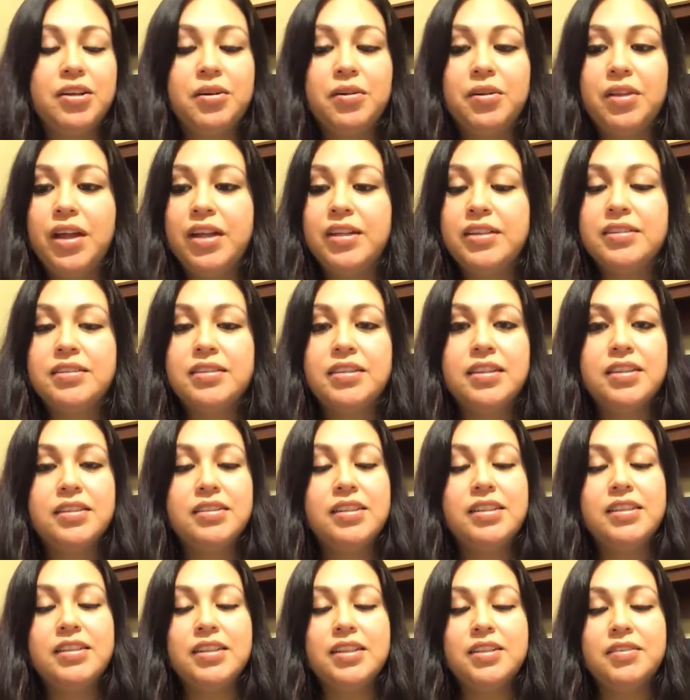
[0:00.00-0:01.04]
That's the
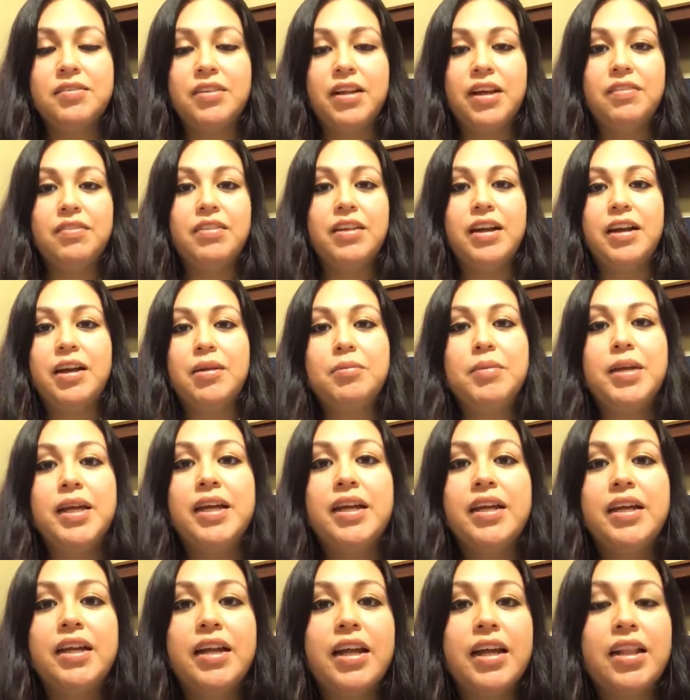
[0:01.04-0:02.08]
season of life that I'm
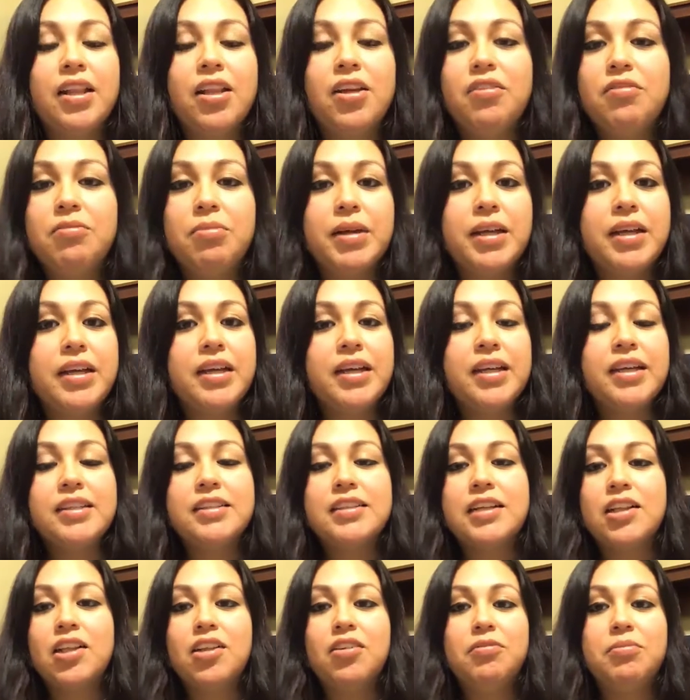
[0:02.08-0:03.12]
in. I love my kids,
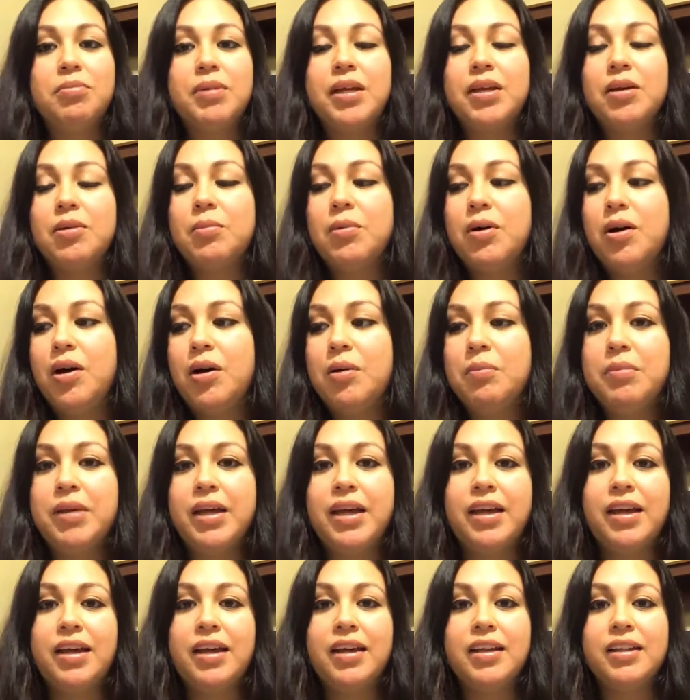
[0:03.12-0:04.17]
I love being a mom,
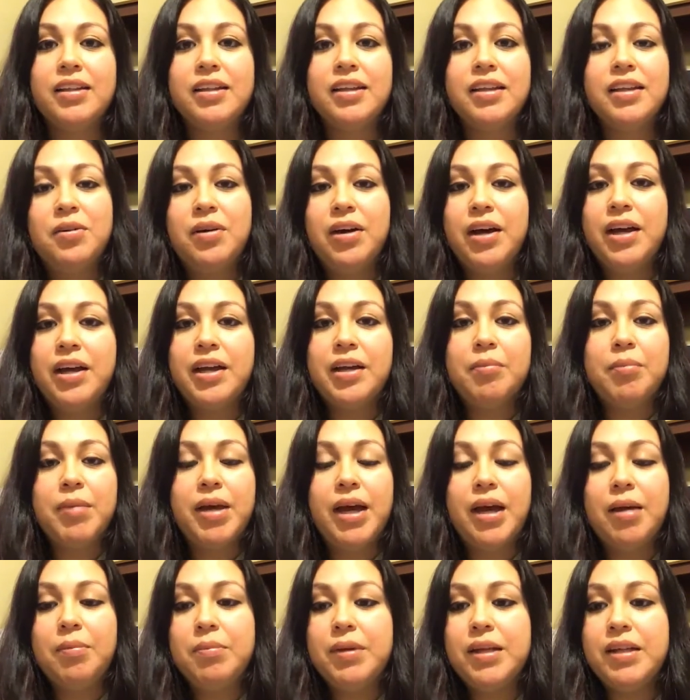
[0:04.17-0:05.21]
and I am
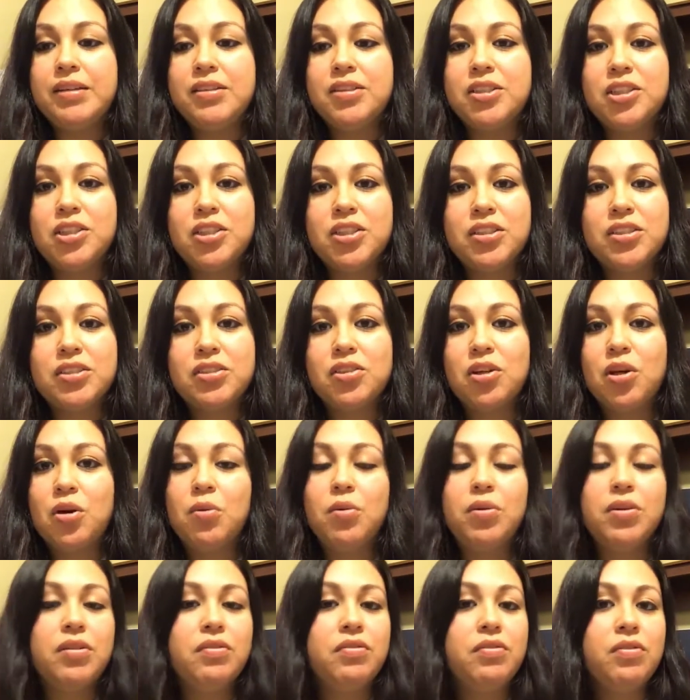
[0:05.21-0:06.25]
happy to just go
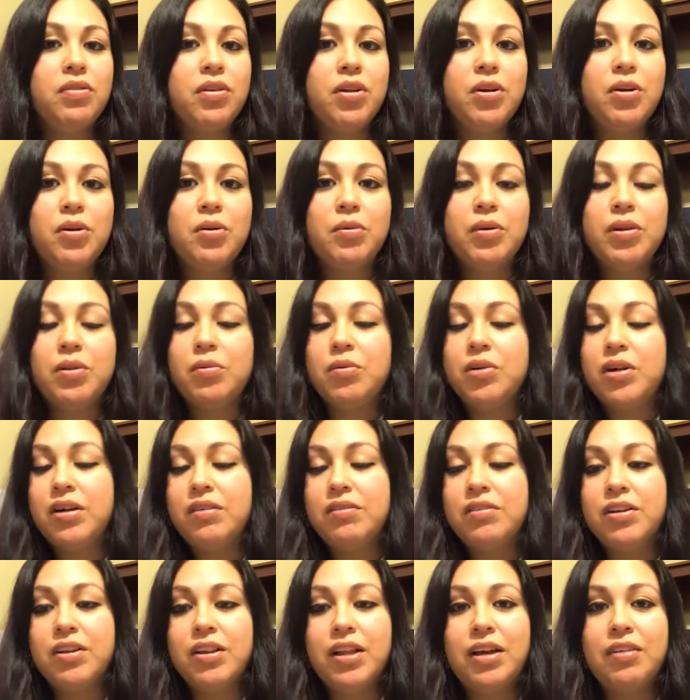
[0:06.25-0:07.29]
with the flow with
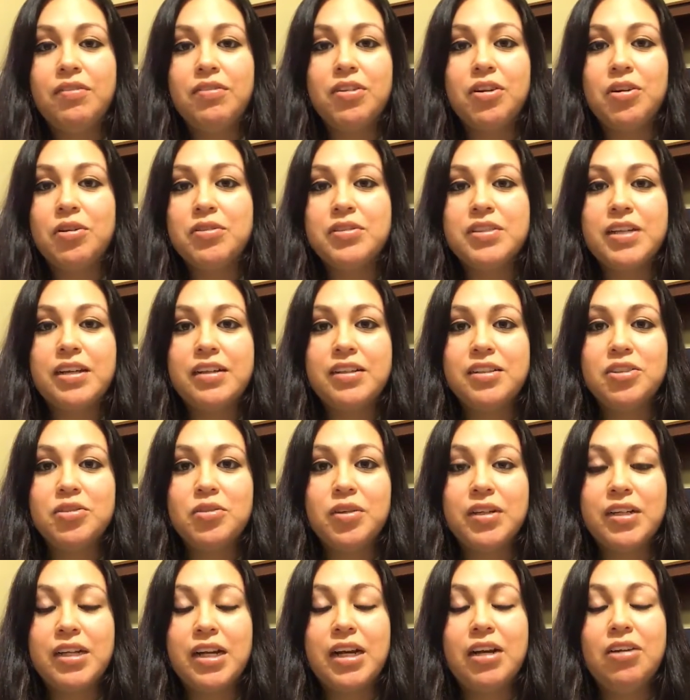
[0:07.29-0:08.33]
whatever life throws at us right
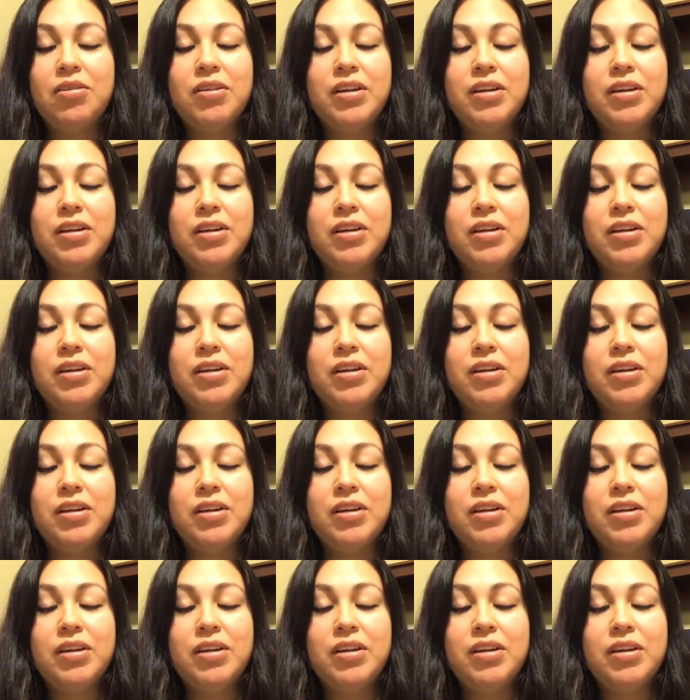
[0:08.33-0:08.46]
now.